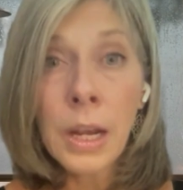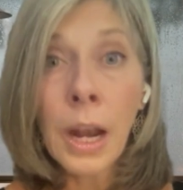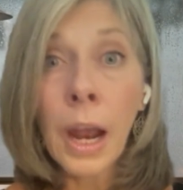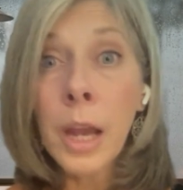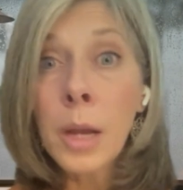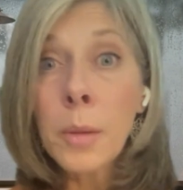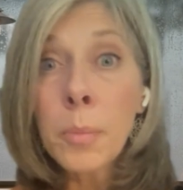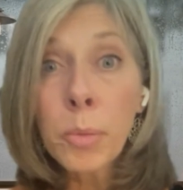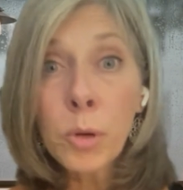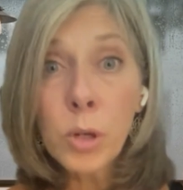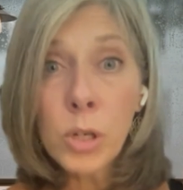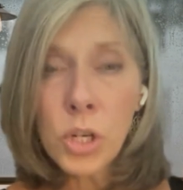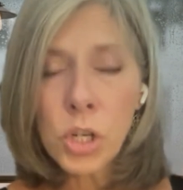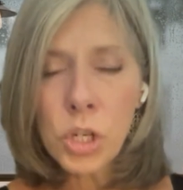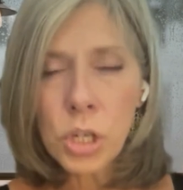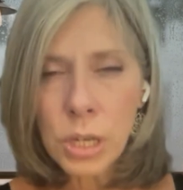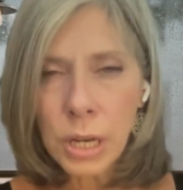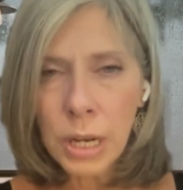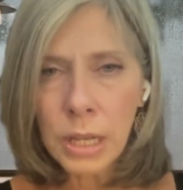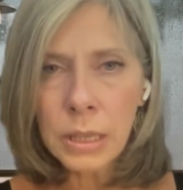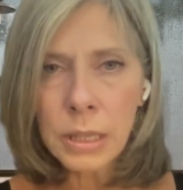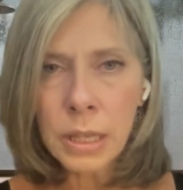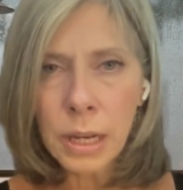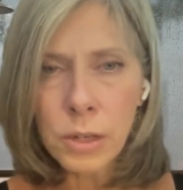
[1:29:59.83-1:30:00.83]
And I
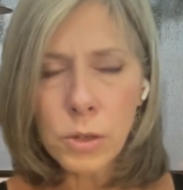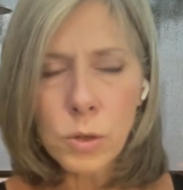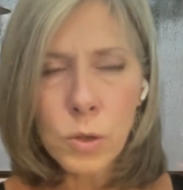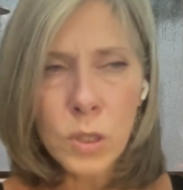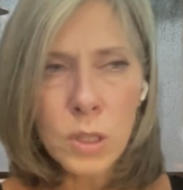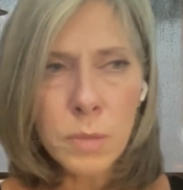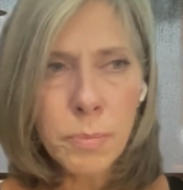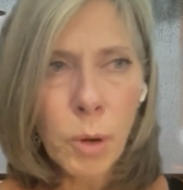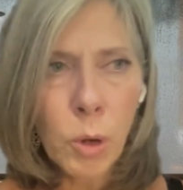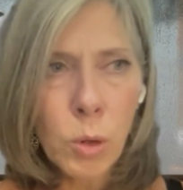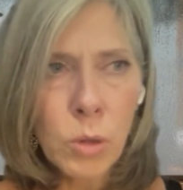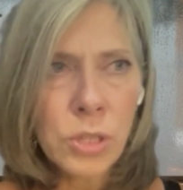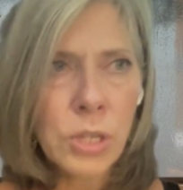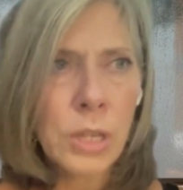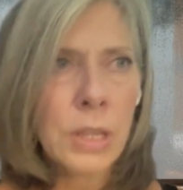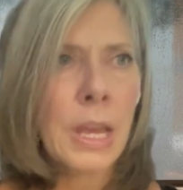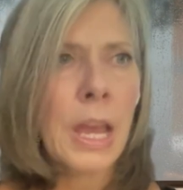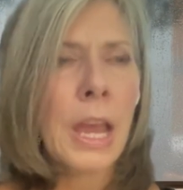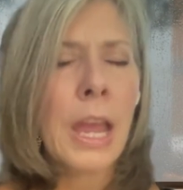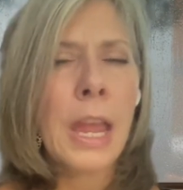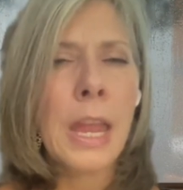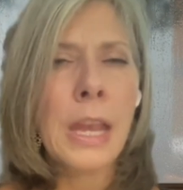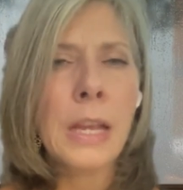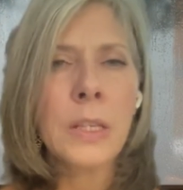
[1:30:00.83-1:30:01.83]
appreciate that you spoke
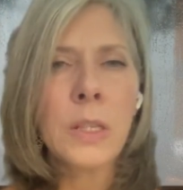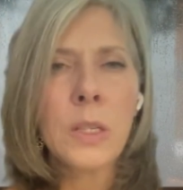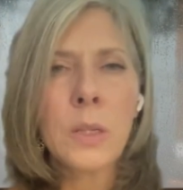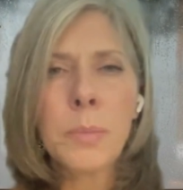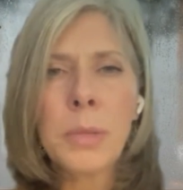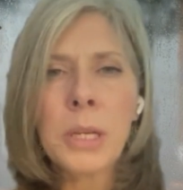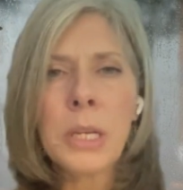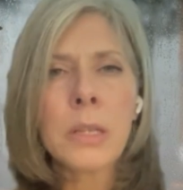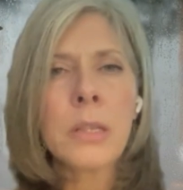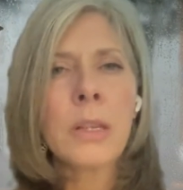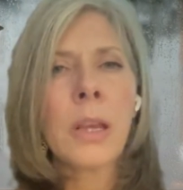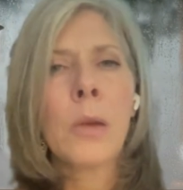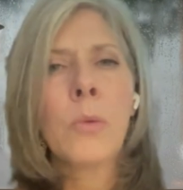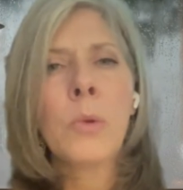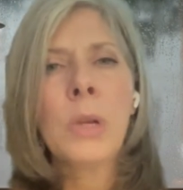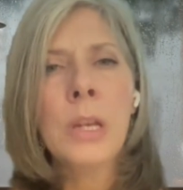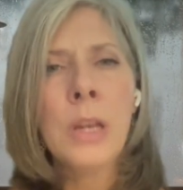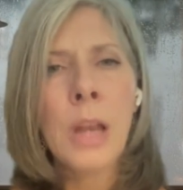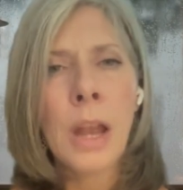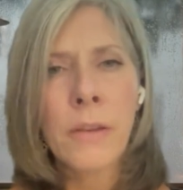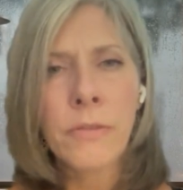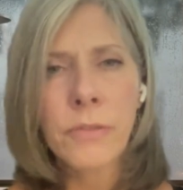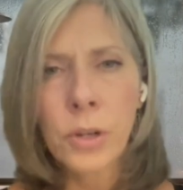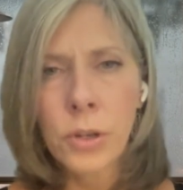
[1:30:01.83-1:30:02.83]
to the angst, because I
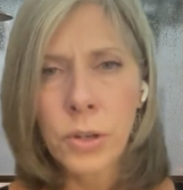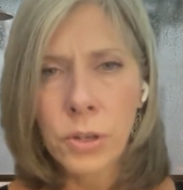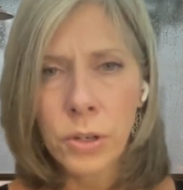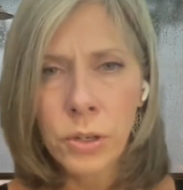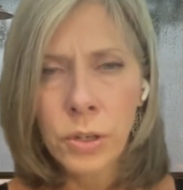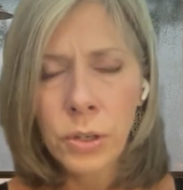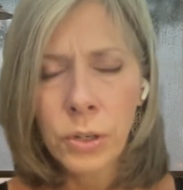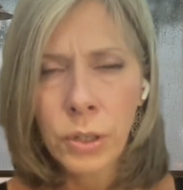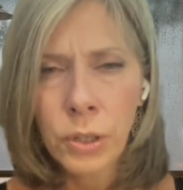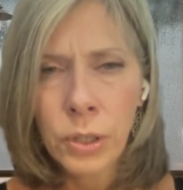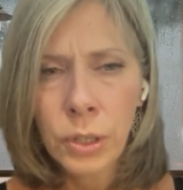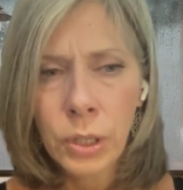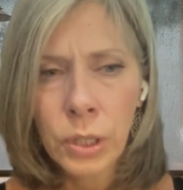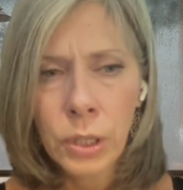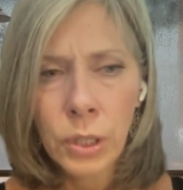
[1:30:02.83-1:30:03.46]
would never